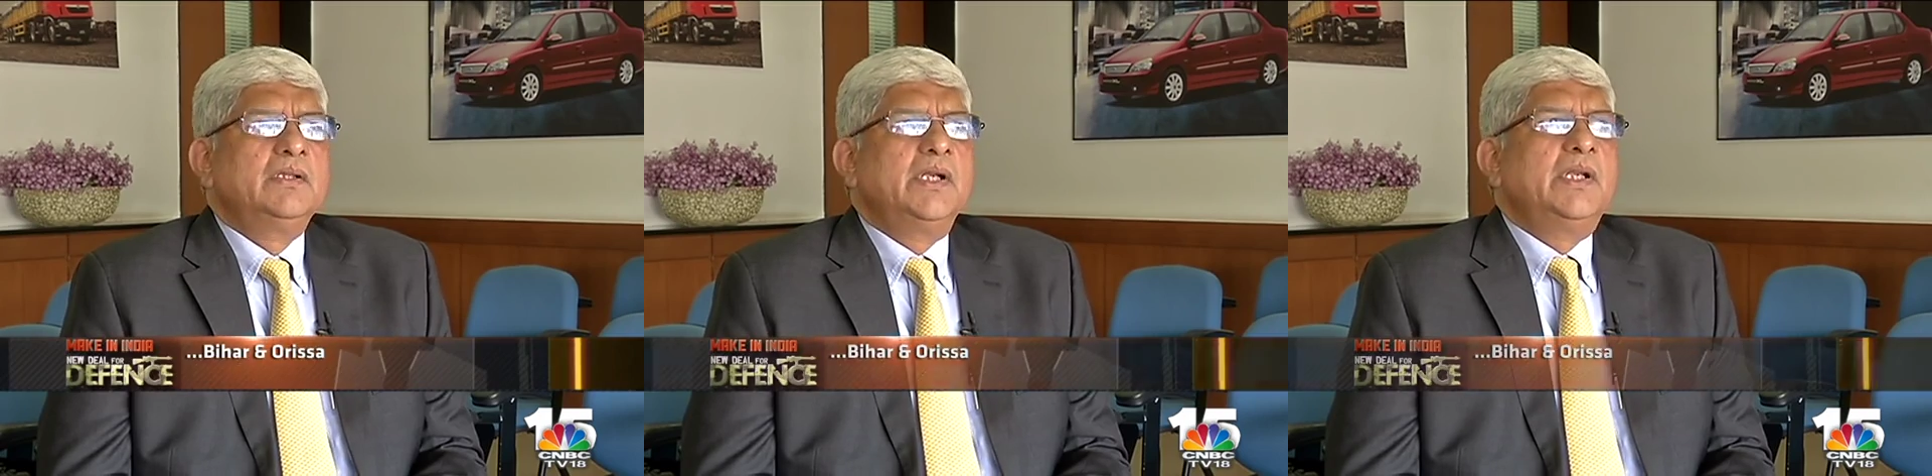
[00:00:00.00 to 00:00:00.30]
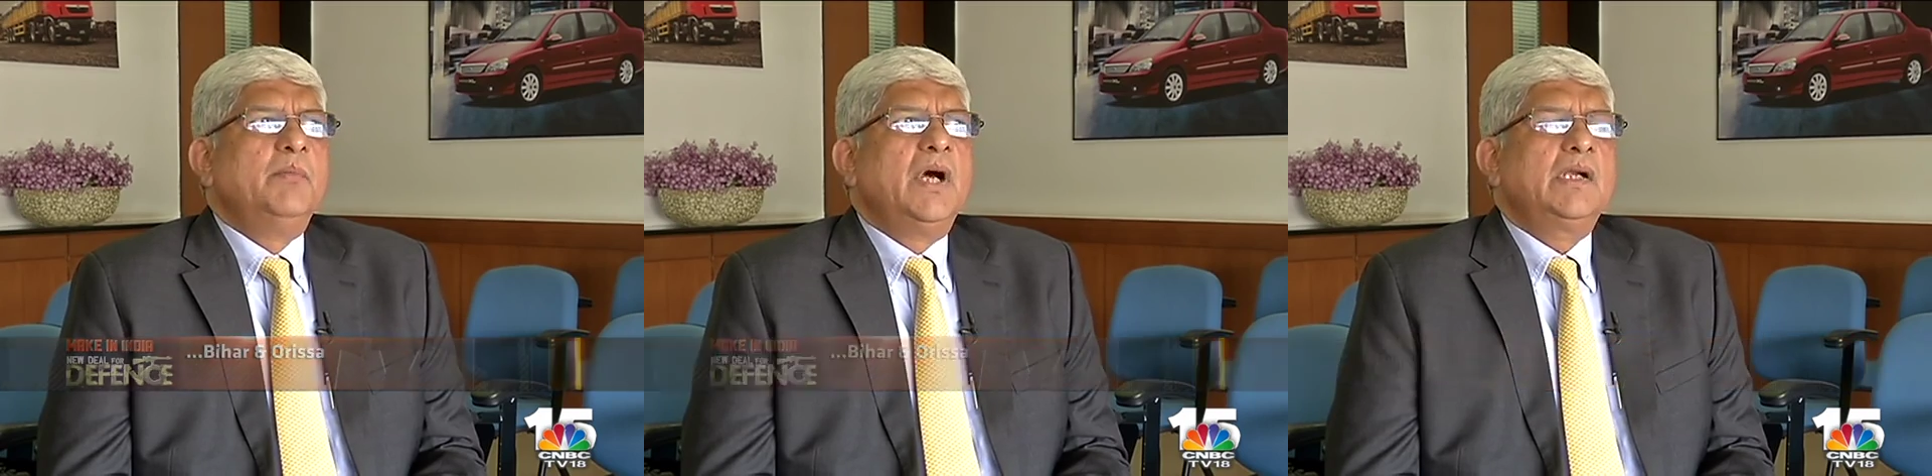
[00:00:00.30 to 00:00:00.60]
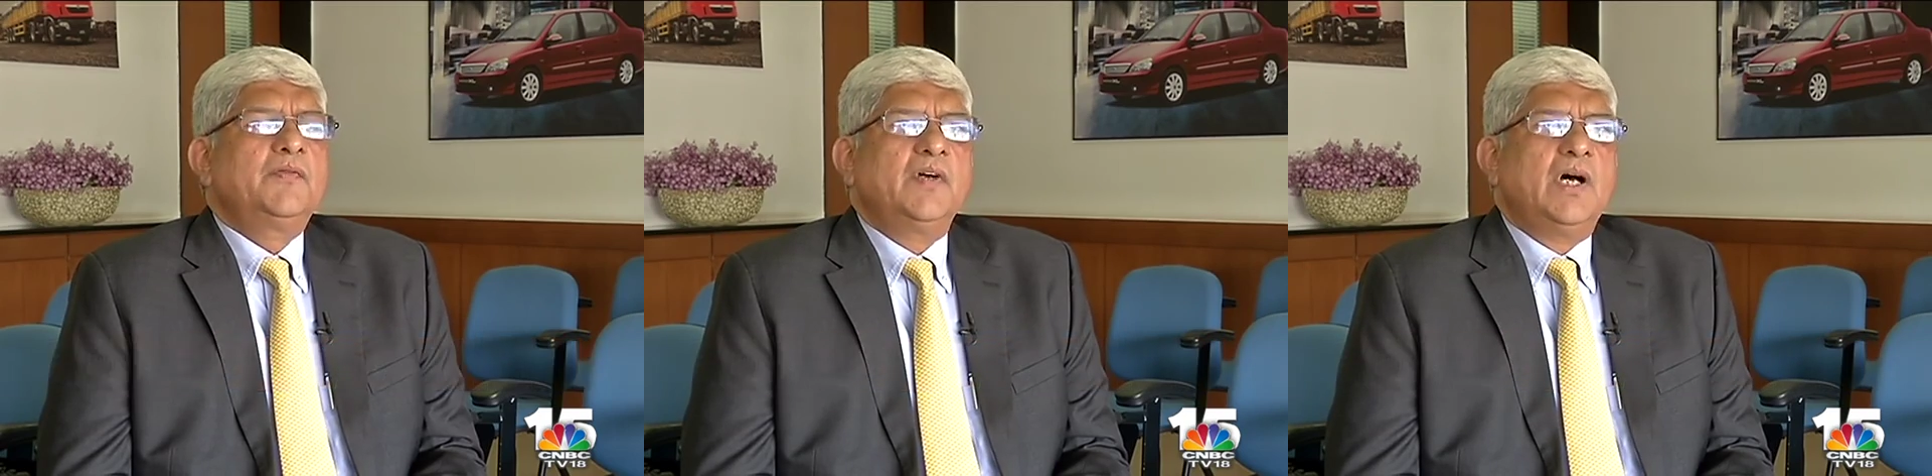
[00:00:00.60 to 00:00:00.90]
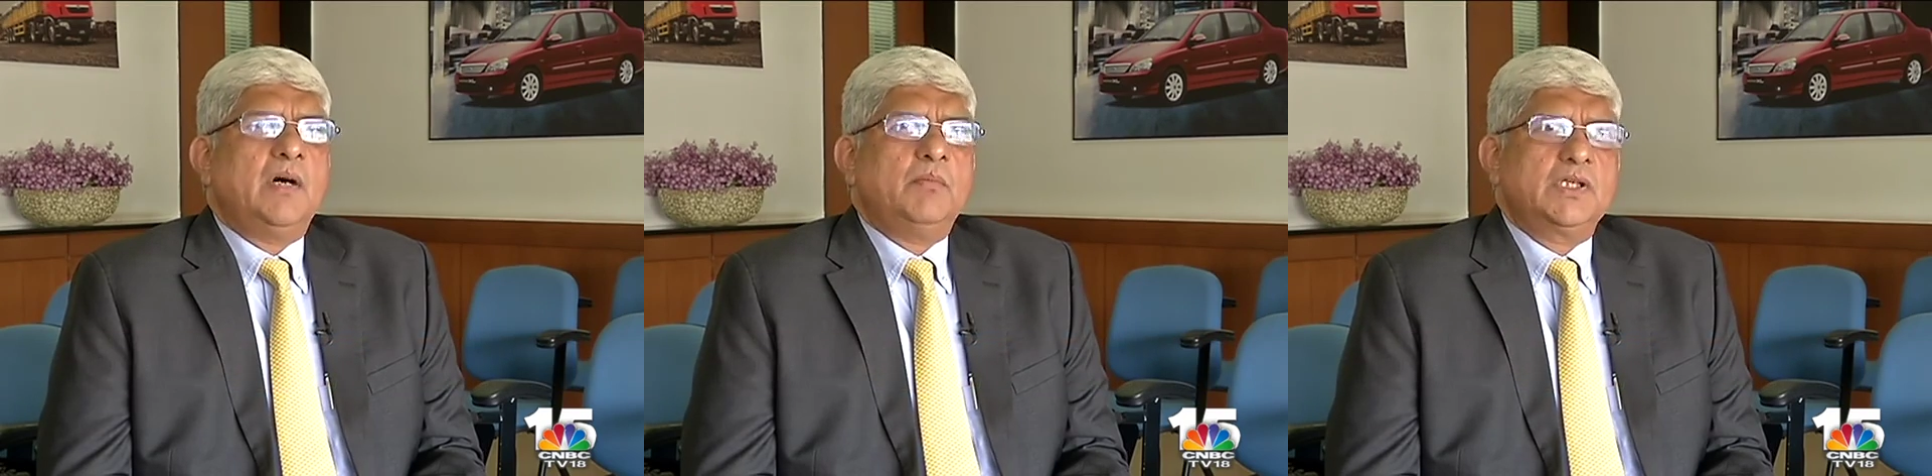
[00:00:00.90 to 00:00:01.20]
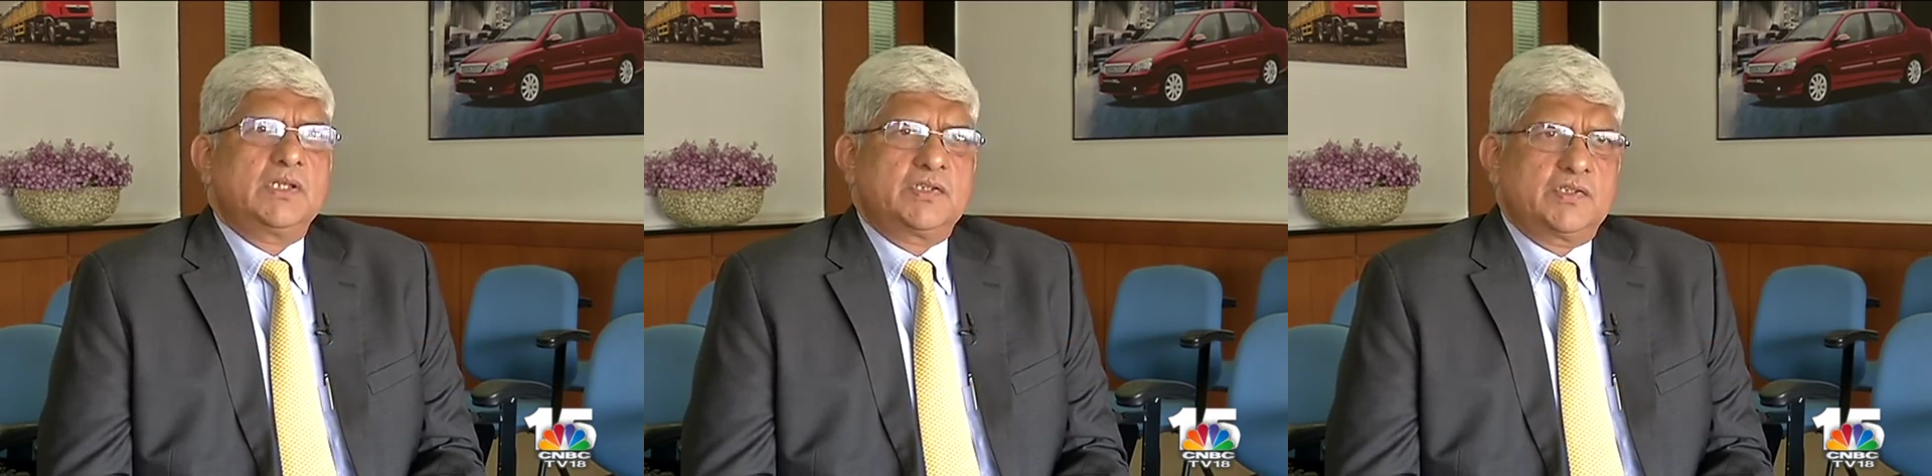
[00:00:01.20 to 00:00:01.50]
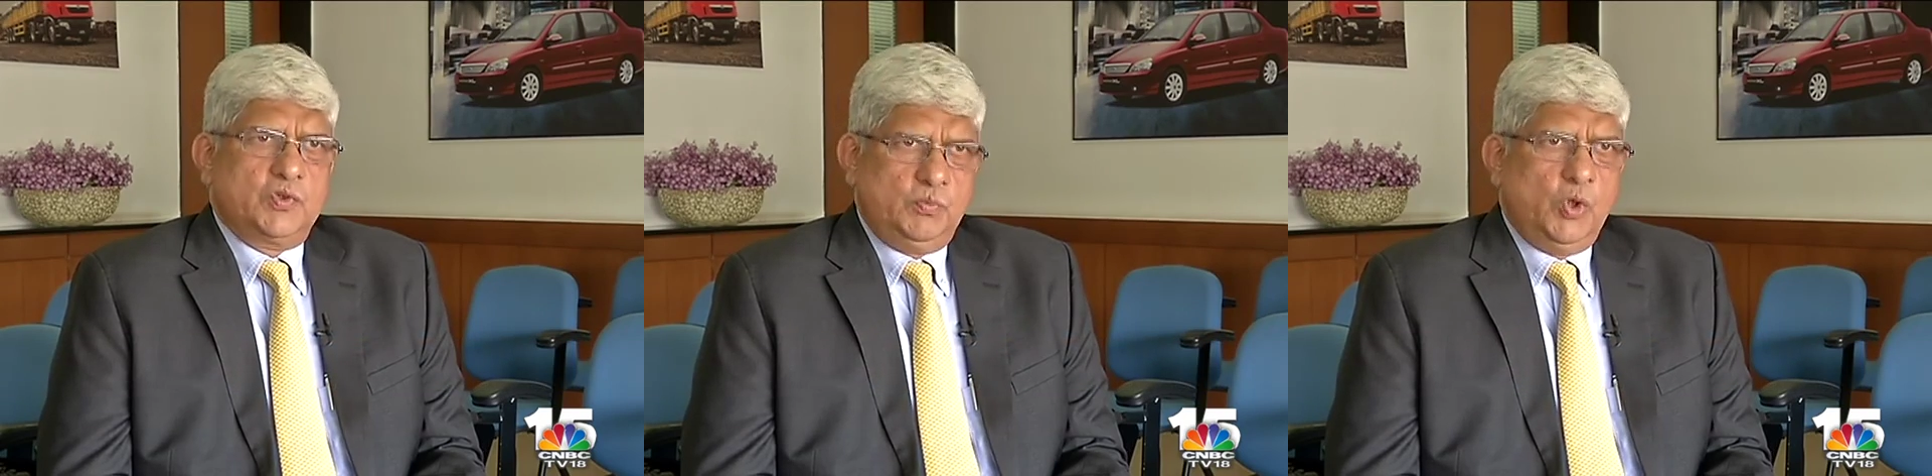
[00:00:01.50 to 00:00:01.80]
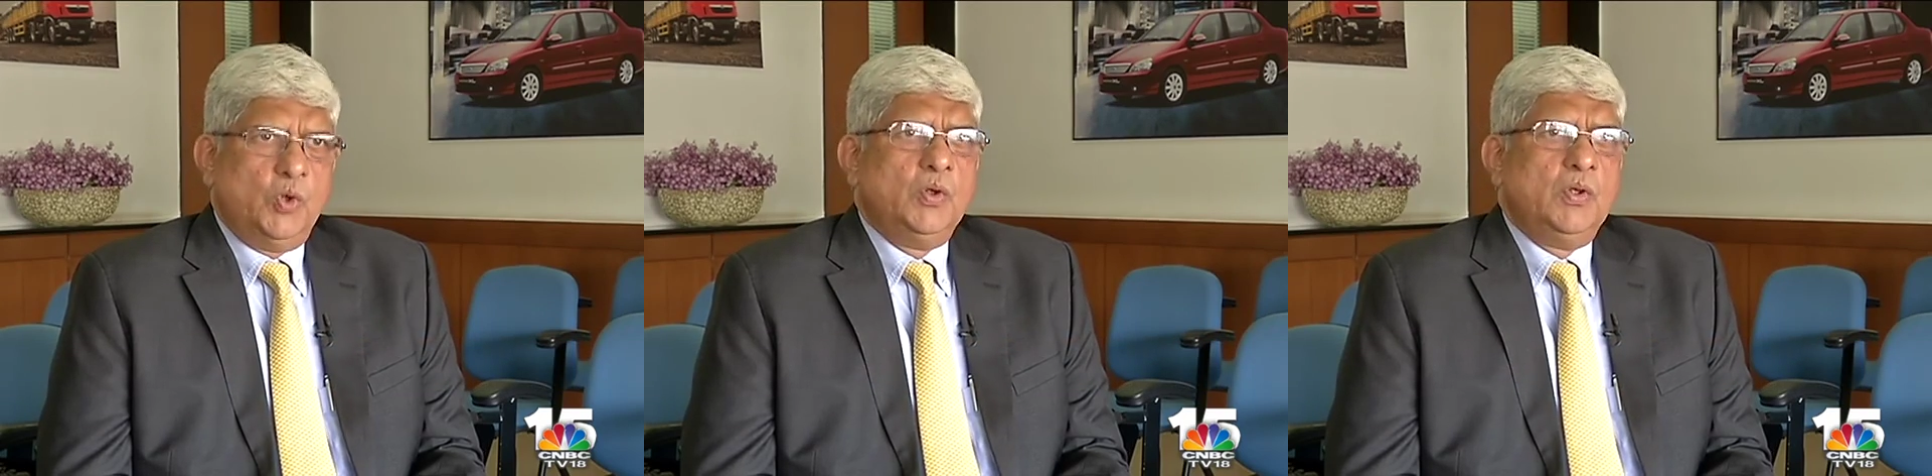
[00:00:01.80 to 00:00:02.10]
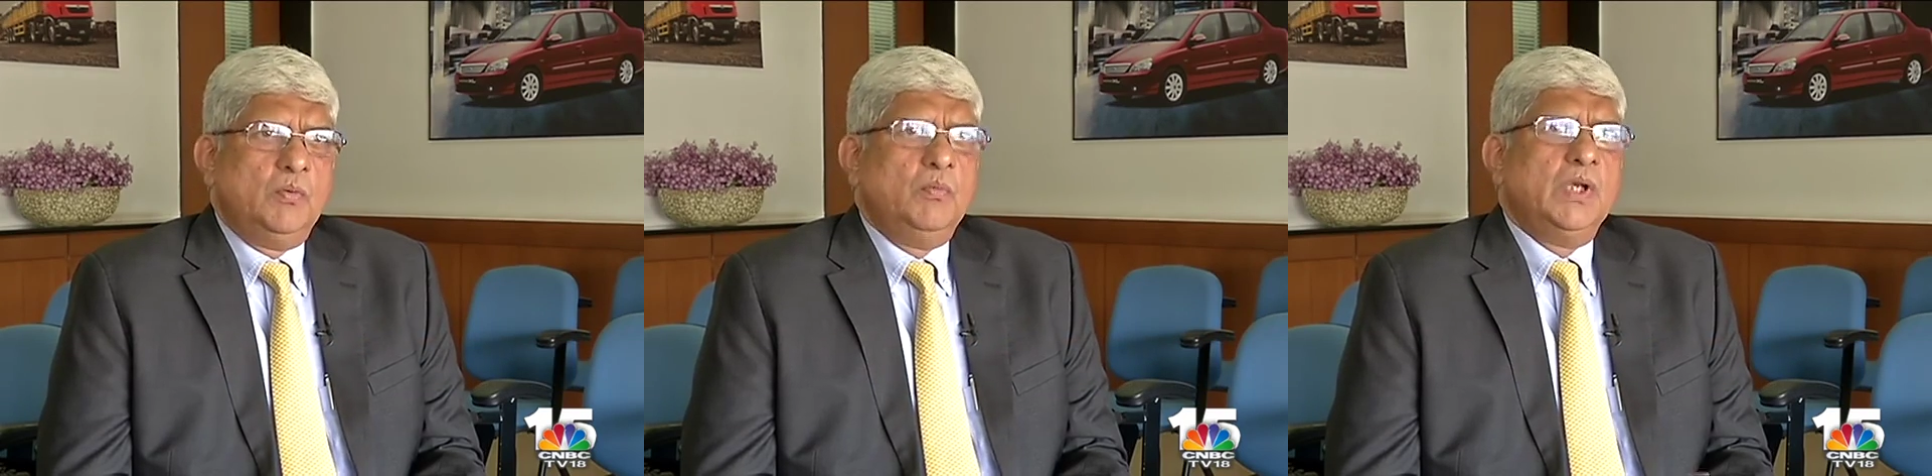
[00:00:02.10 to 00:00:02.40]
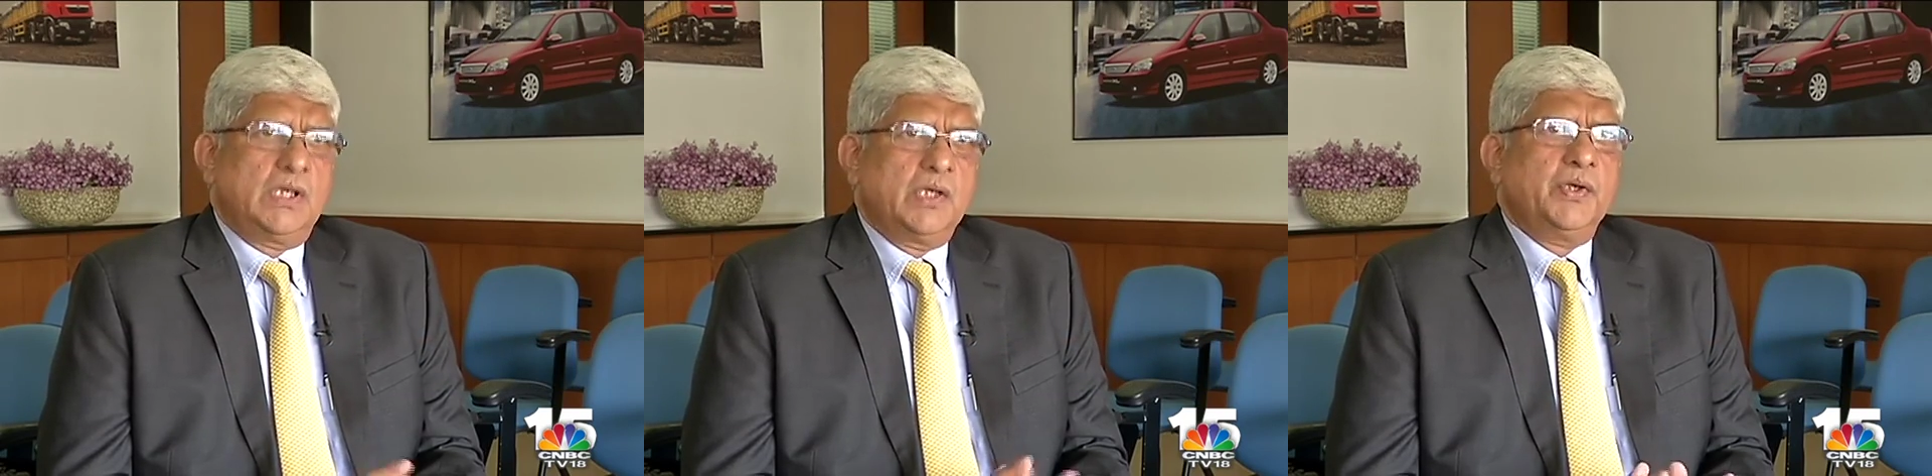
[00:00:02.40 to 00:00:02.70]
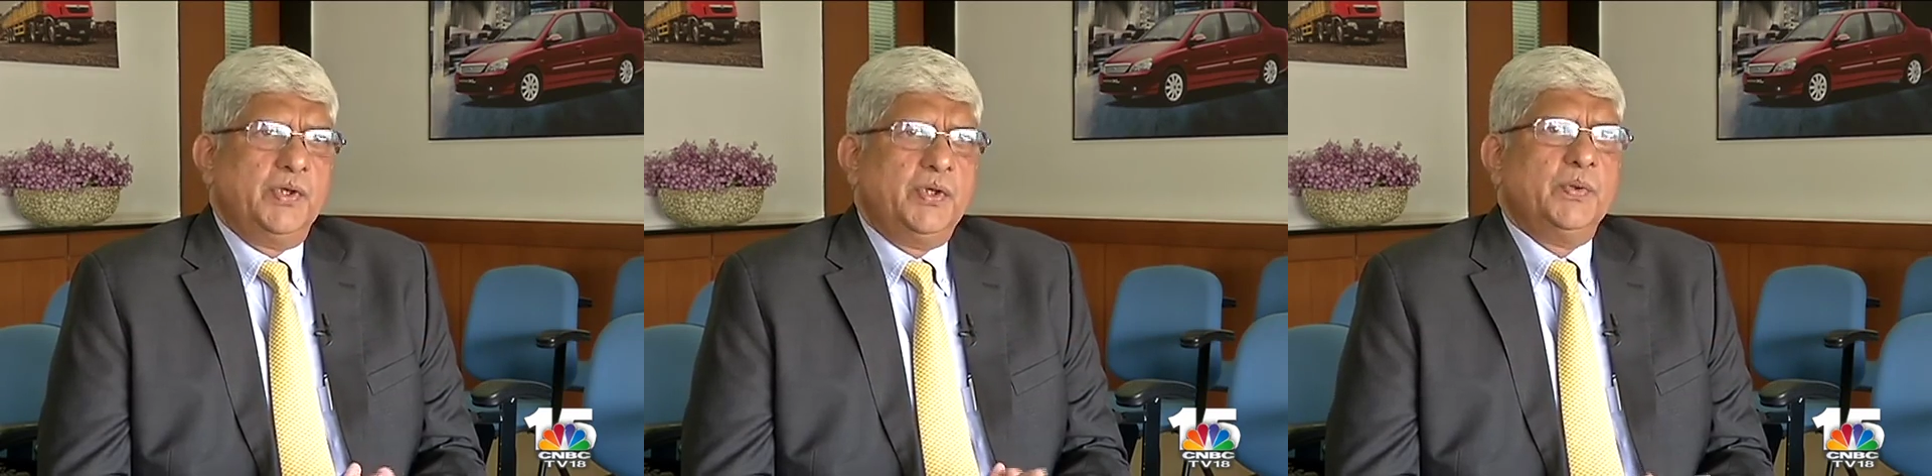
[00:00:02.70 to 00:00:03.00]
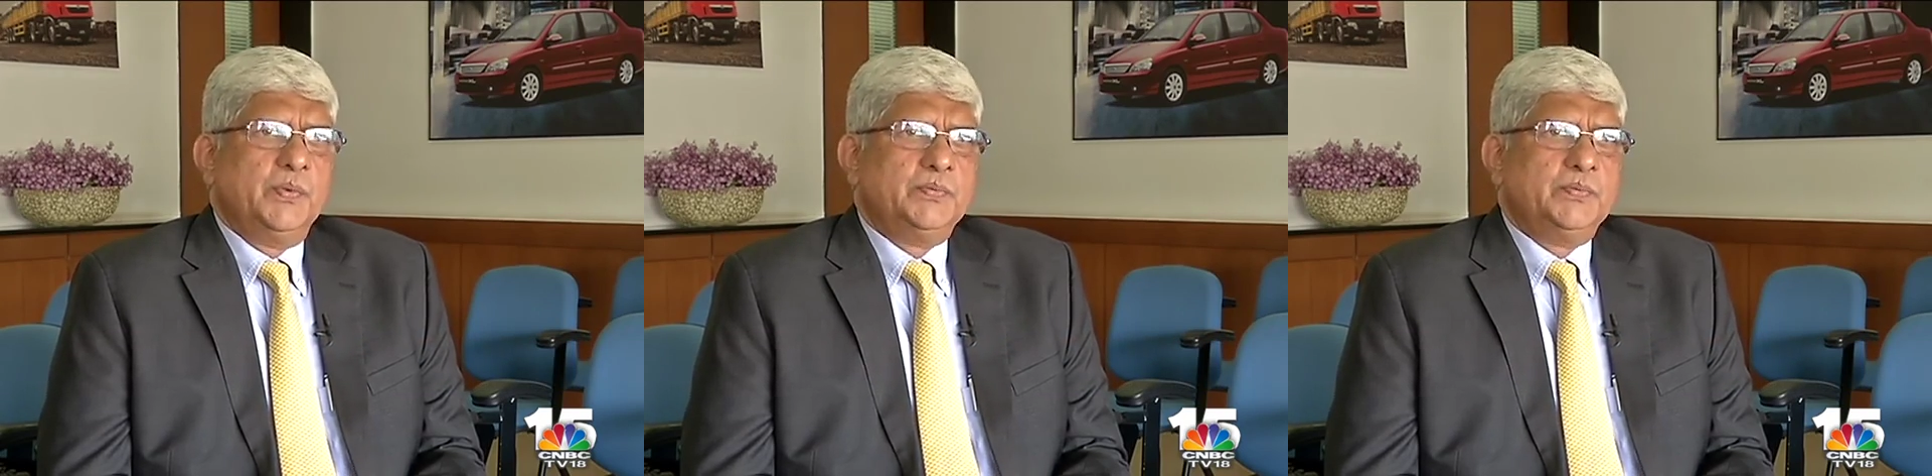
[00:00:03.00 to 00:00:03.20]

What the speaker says: the demand for armored Sumo will continue.